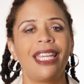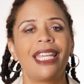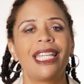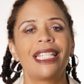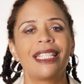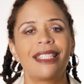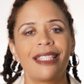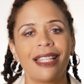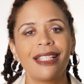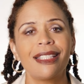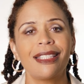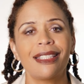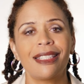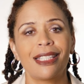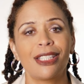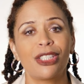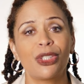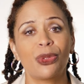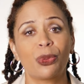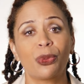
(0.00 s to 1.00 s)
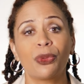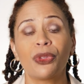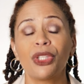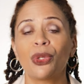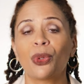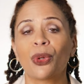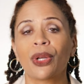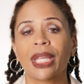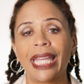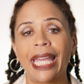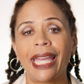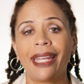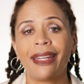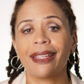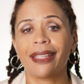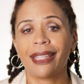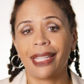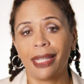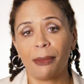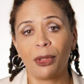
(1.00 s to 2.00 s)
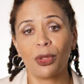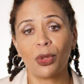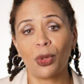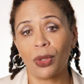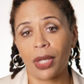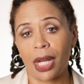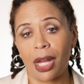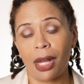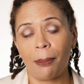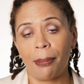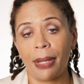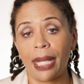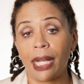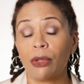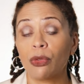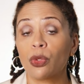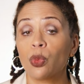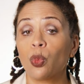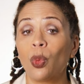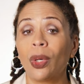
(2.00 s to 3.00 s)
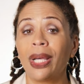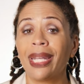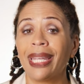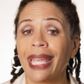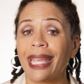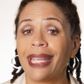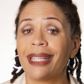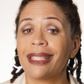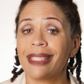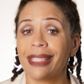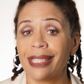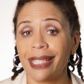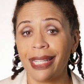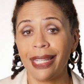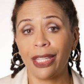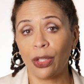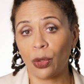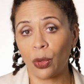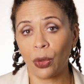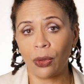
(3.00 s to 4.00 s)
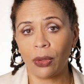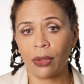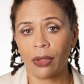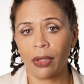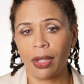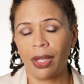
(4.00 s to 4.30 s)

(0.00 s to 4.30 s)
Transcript: It does this through the organic chemical compound one eight cineole.